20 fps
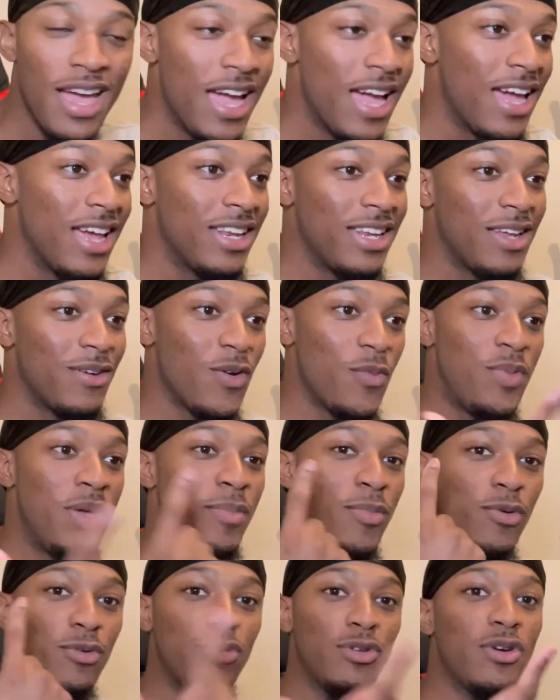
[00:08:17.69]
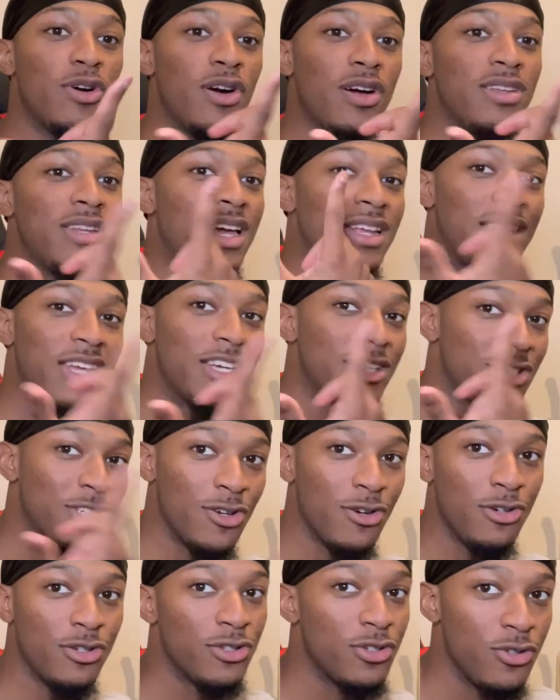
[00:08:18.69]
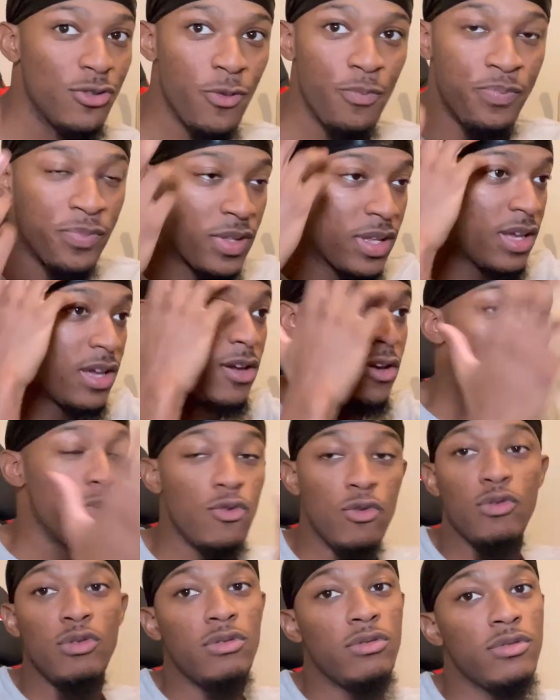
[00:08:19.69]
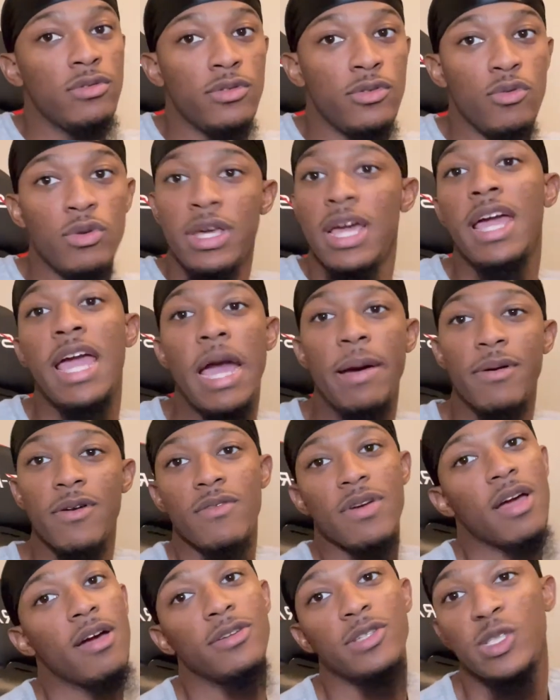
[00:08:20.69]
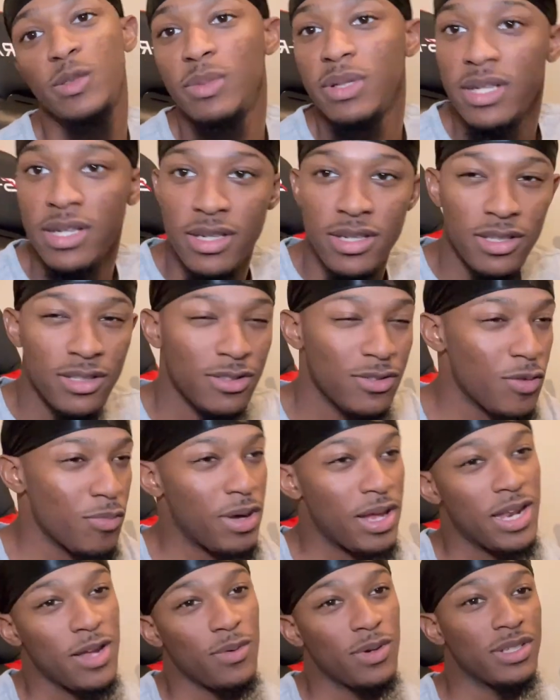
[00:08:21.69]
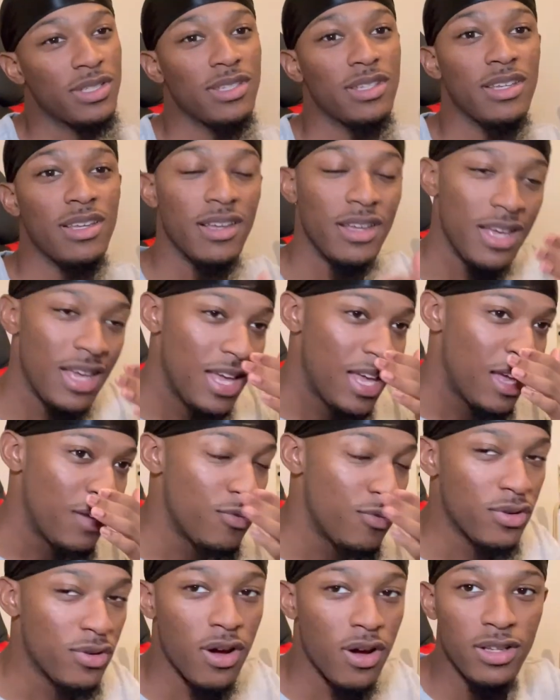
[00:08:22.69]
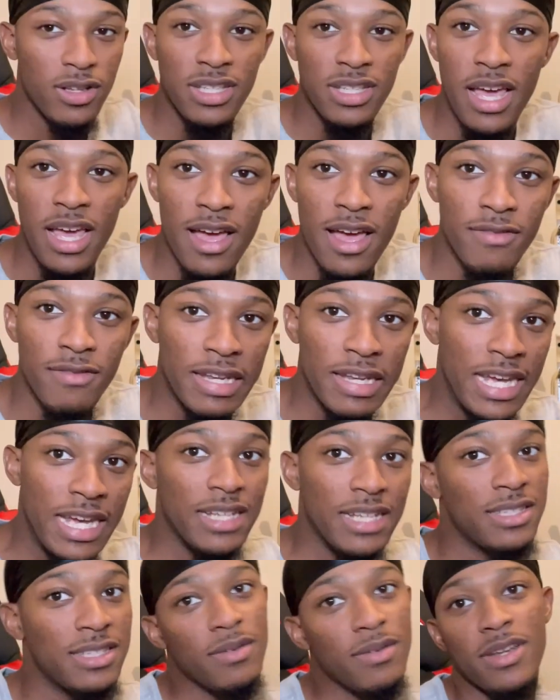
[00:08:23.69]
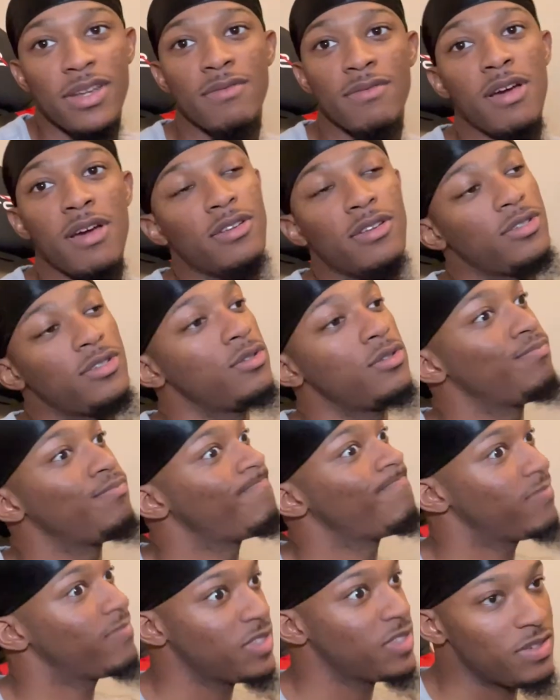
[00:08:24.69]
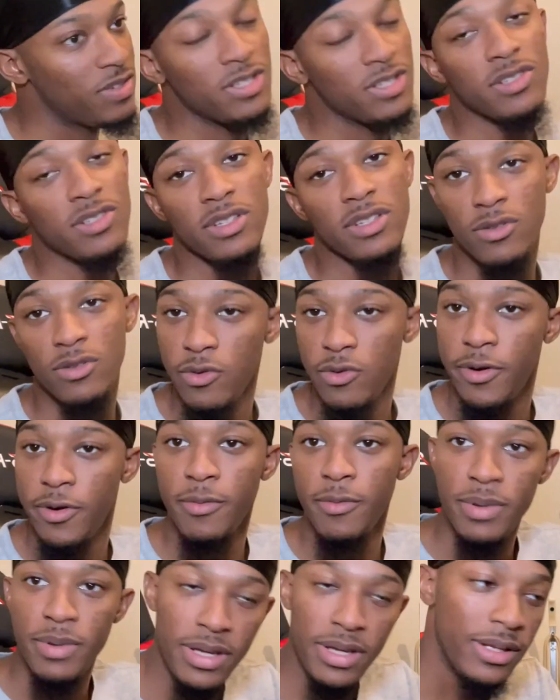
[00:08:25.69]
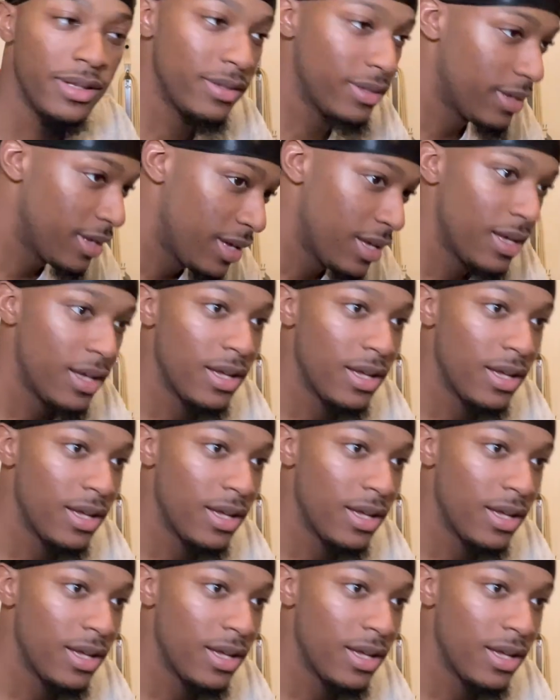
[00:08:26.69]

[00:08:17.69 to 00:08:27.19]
And then with people doing that shows you who you can't have around you, because nobody wants to, if you constantly have negativity around you, eventually you're going to be